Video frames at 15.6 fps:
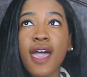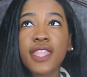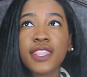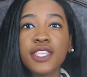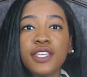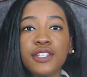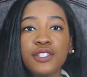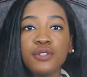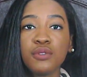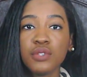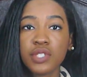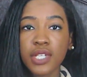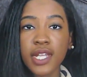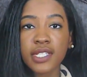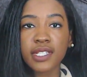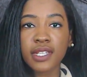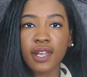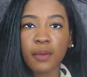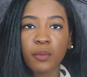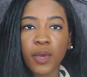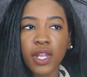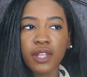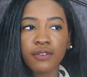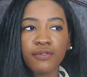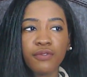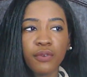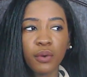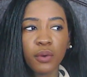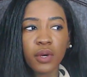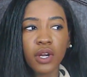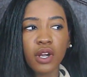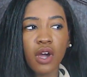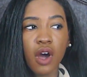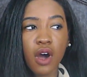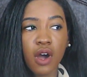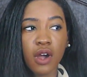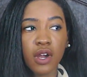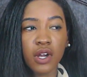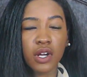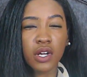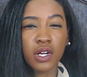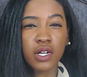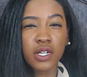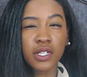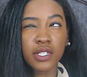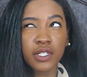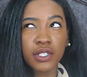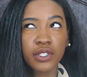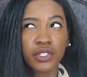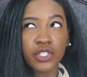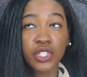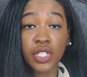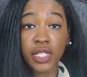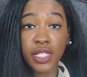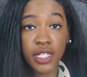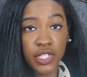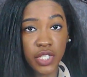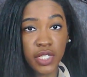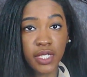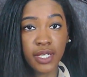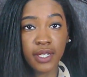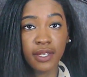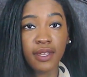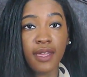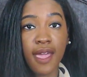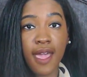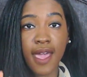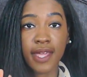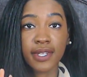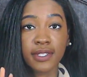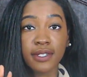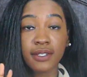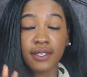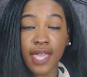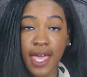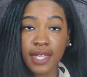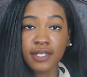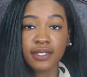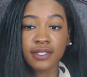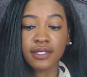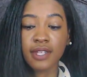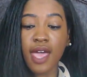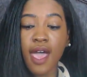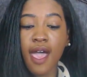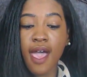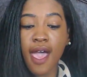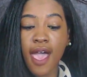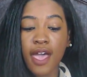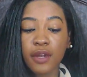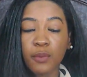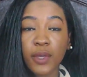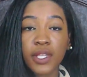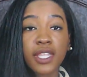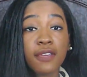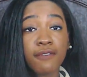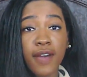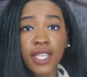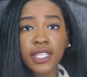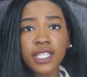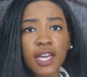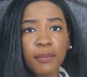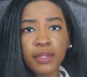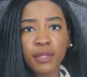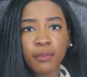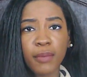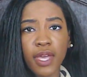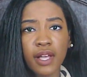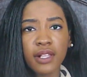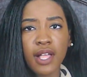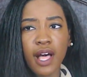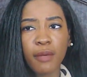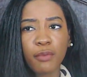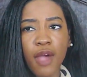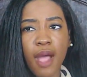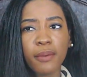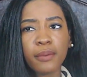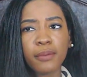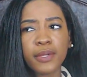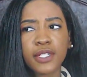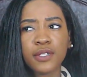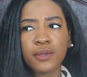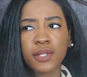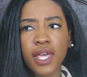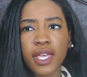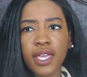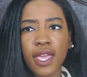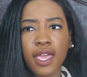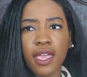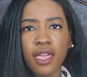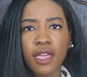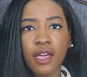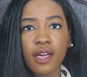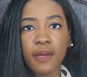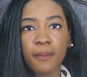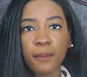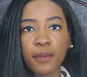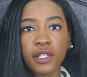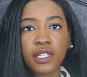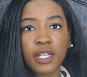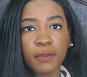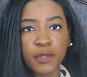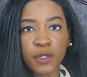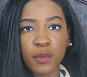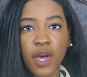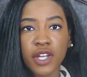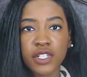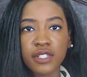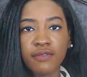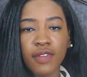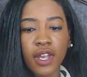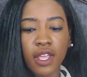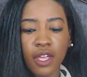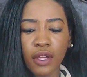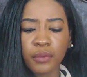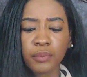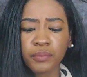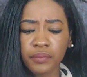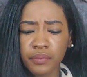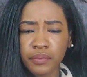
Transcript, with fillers: The two shades that I'm waiting for are Chilly Chilly and Guess. And when they finally come in the mail, I'll probably do like a lip swatch video